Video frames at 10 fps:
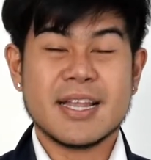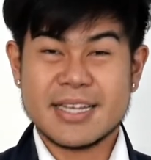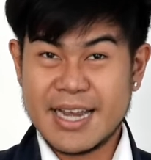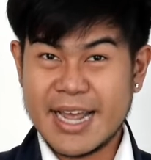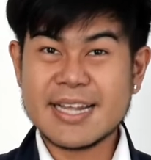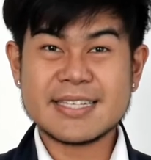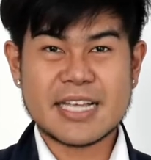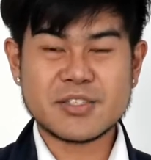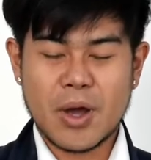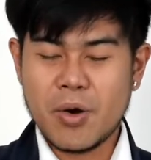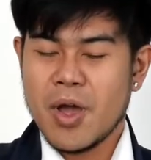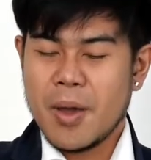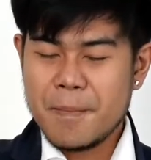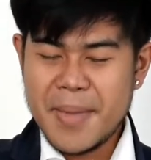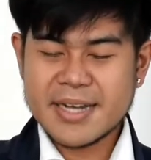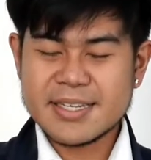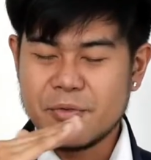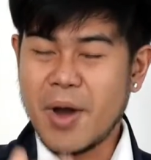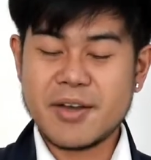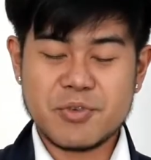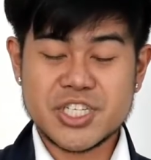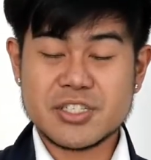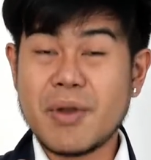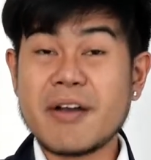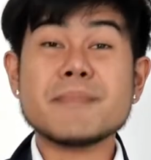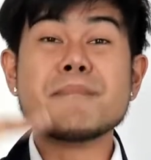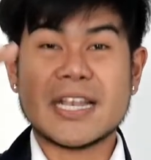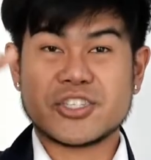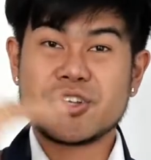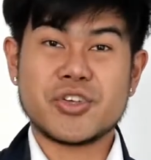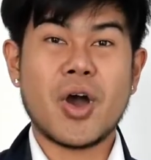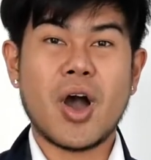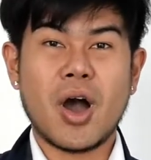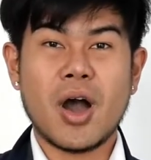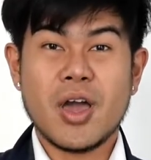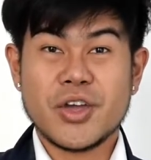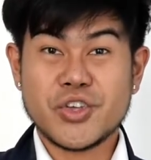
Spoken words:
The ladies as well make the one which is very match your